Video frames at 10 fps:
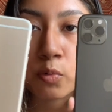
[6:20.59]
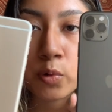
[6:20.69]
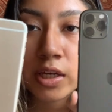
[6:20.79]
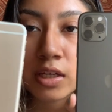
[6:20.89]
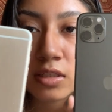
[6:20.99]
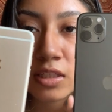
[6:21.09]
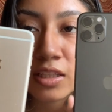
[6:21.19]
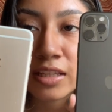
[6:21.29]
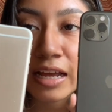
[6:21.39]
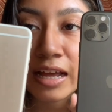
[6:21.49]
we can see
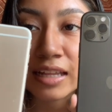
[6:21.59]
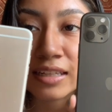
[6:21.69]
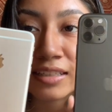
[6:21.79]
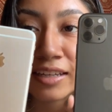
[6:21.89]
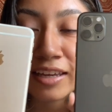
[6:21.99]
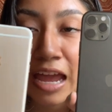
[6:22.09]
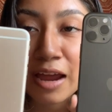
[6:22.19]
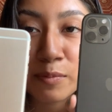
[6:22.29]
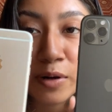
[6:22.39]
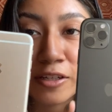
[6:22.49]
that the
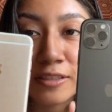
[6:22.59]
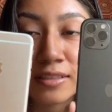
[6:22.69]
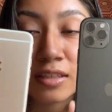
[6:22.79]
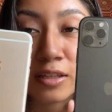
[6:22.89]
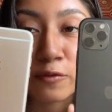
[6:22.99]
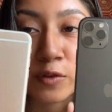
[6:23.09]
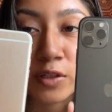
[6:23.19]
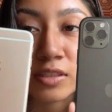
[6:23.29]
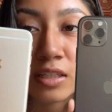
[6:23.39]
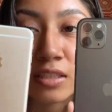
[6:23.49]
camera's
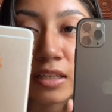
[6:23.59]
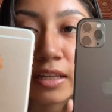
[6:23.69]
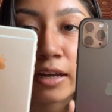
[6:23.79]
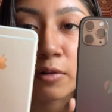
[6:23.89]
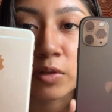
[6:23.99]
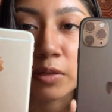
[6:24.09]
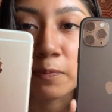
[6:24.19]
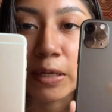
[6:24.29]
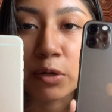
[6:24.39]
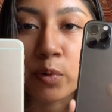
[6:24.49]
difference is like a really
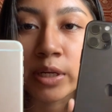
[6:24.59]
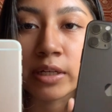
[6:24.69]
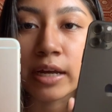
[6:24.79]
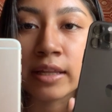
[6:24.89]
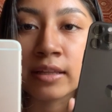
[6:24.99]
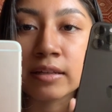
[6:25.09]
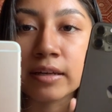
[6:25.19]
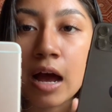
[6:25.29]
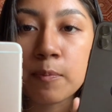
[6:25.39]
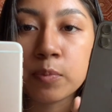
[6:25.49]
big one, and the
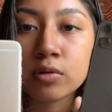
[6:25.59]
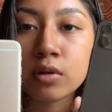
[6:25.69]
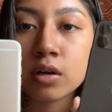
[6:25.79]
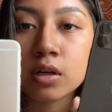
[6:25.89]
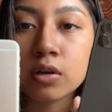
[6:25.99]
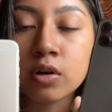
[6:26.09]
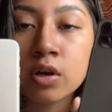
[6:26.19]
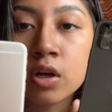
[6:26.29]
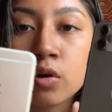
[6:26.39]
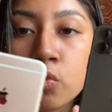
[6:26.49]
Apple logo
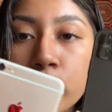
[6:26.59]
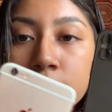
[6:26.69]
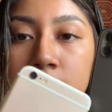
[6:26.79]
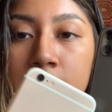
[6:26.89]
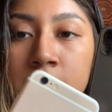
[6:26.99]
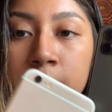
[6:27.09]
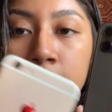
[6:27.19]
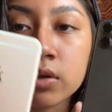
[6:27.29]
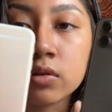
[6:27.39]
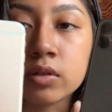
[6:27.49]
went in the
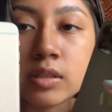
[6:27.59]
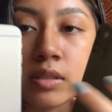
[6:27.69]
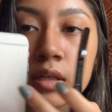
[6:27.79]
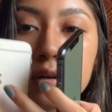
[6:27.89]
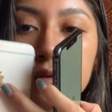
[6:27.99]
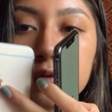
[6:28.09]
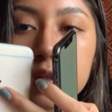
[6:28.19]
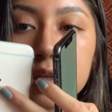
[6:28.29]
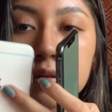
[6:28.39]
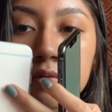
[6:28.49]
middle instead of
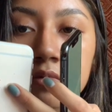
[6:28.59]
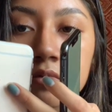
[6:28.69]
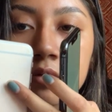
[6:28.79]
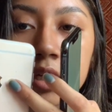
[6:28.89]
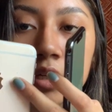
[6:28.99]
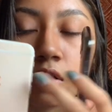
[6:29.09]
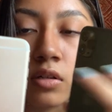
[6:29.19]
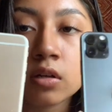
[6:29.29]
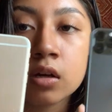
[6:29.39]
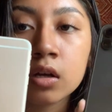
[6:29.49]
like right
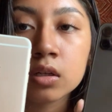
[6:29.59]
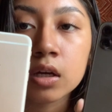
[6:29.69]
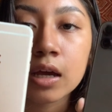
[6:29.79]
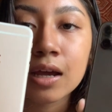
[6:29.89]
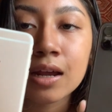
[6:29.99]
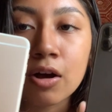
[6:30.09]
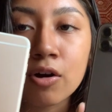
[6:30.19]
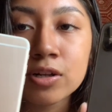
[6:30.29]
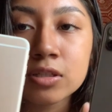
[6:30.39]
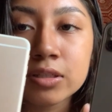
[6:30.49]
here. And
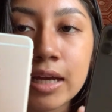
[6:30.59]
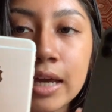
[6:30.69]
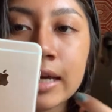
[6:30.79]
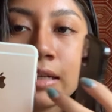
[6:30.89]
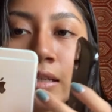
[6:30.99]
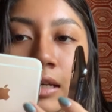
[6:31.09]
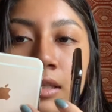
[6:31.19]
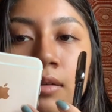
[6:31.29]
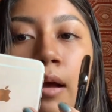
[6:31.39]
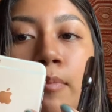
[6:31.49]
honestly, I kind of like
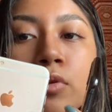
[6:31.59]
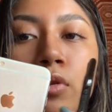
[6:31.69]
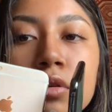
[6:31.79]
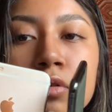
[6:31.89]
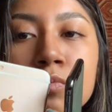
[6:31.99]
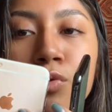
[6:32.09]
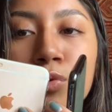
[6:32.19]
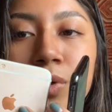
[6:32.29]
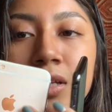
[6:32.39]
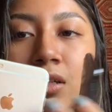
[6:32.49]
the Apple logo more
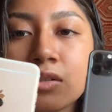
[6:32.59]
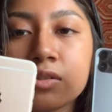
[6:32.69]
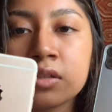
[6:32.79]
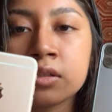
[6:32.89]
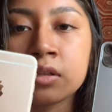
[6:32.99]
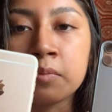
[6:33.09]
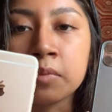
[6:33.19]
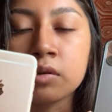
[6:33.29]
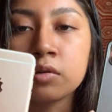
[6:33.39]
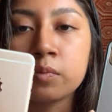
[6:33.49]
right here than in the
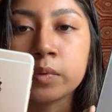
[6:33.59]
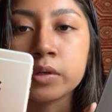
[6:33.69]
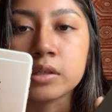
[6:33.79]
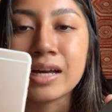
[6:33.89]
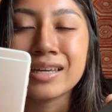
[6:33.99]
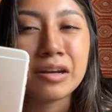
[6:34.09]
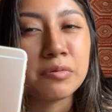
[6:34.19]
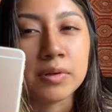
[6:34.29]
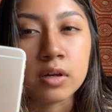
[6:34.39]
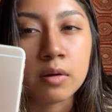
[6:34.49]
middle, but I can't
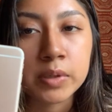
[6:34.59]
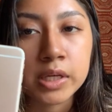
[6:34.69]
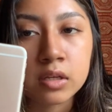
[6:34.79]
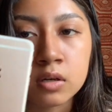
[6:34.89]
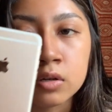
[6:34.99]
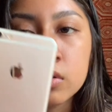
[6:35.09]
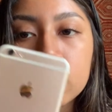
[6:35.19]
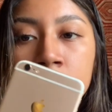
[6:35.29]
really complain, you know.